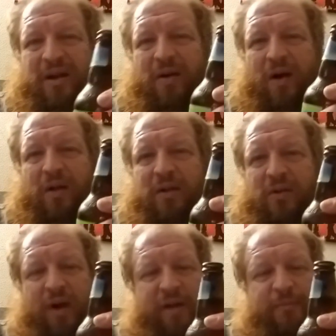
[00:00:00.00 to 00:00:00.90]
All the
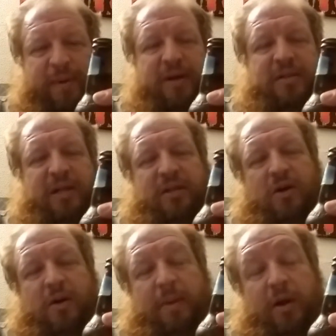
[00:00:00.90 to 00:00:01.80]
craft beers, they
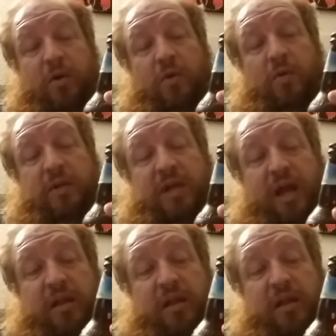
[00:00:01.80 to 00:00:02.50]
talk about, ooh, it's got a